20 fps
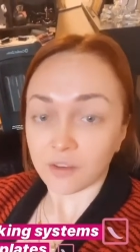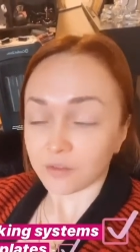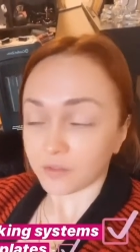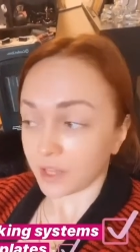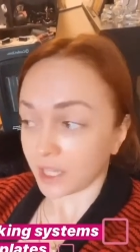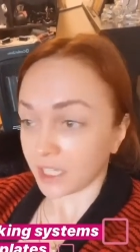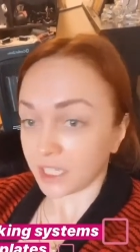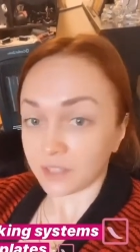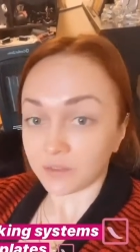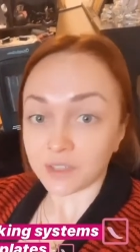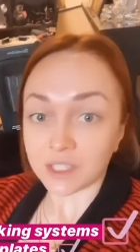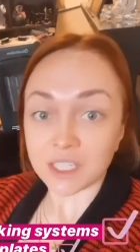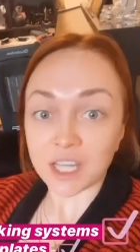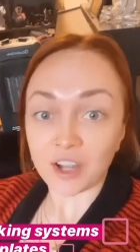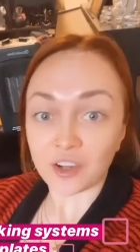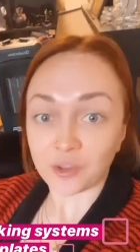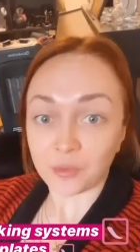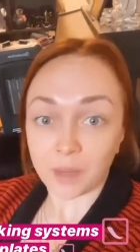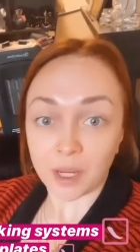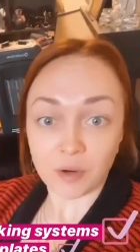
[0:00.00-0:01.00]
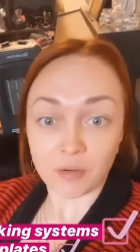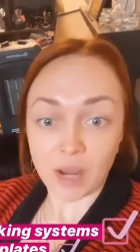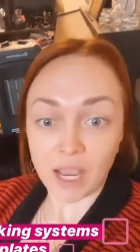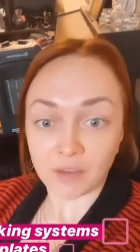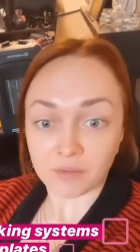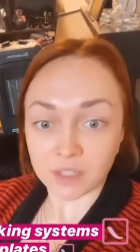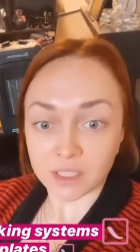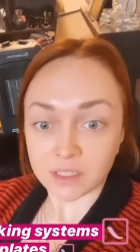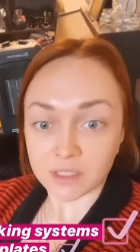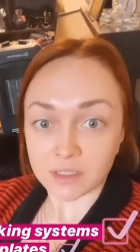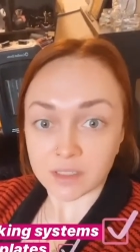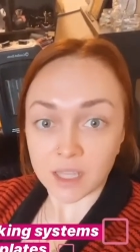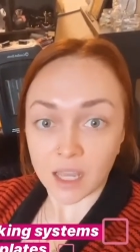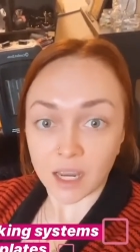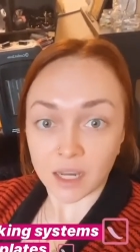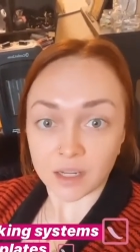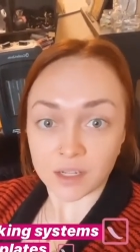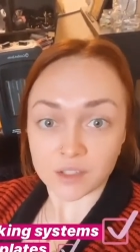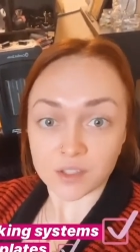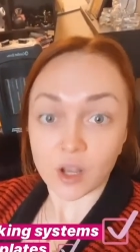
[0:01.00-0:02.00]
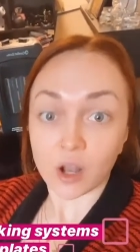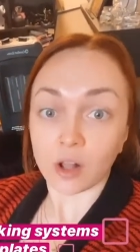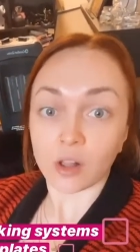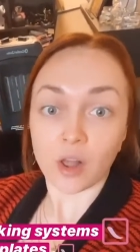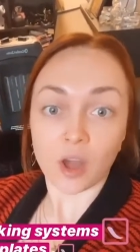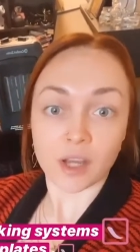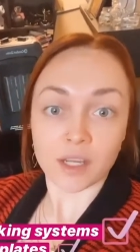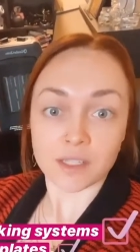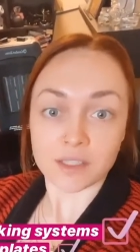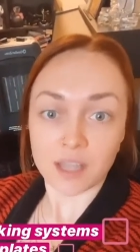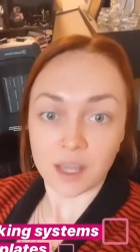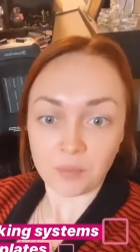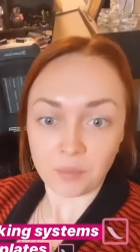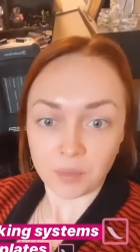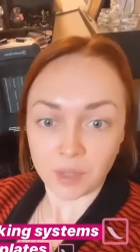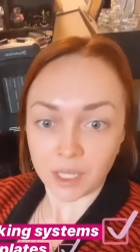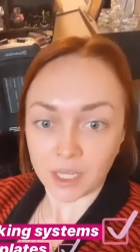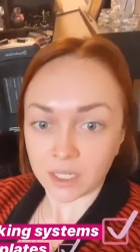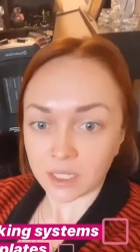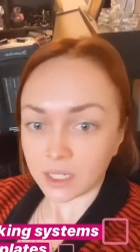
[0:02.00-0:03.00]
like even down to my graphic design is all on a template.